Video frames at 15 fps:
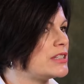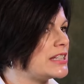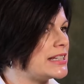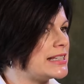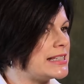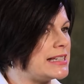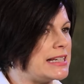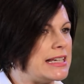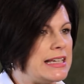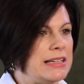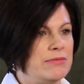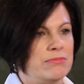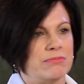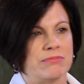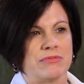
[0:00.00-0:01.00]

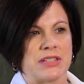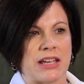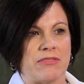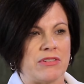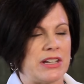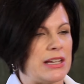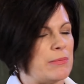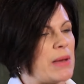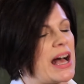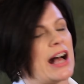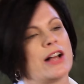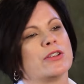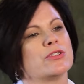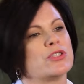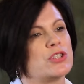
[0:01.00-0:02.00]
60, 70
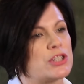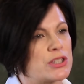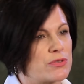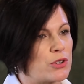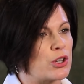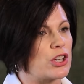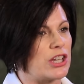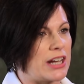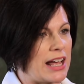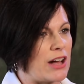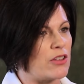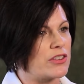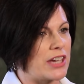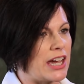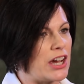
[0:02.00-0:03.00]
miles just for good
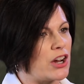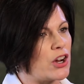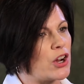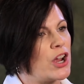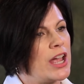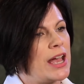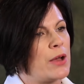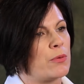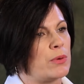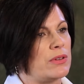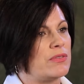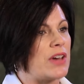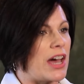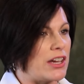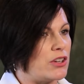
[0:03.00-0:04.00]
health care.
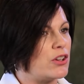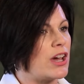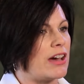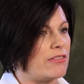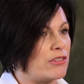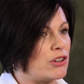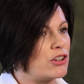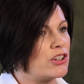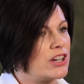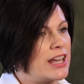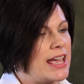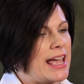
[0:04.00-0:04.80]
We've got you covered.